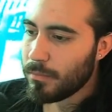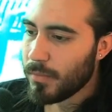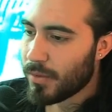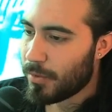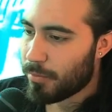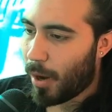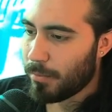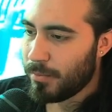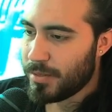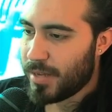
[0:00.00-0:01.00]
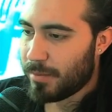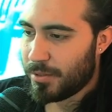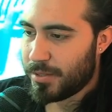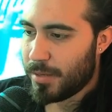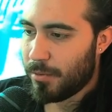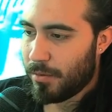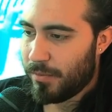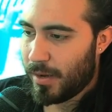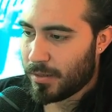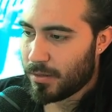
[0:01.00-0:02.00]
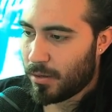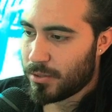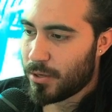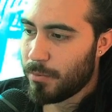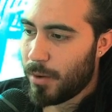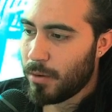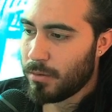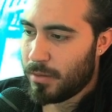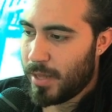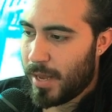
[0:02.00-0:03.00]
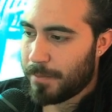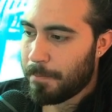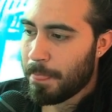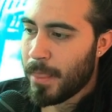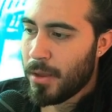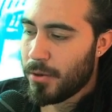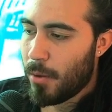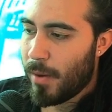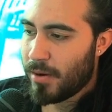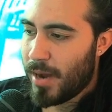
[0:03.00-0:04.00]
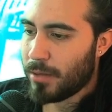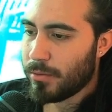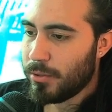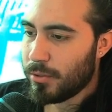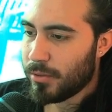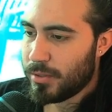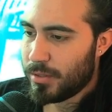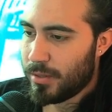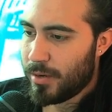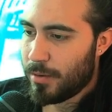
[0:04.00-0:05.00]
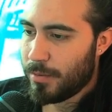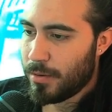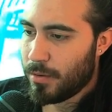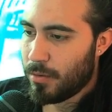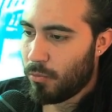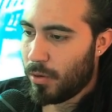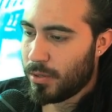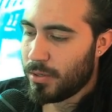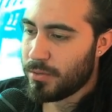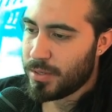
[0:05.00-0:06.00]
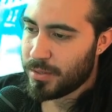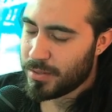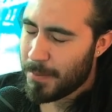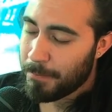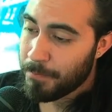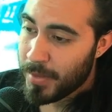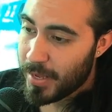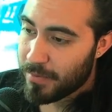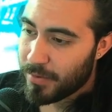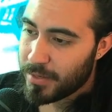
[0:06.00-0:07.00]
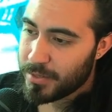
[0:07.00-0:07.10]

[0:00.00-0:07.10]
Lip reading: The problem is that placebo effects are so potent that, no matter how ludicrous the therapy one uses, if it is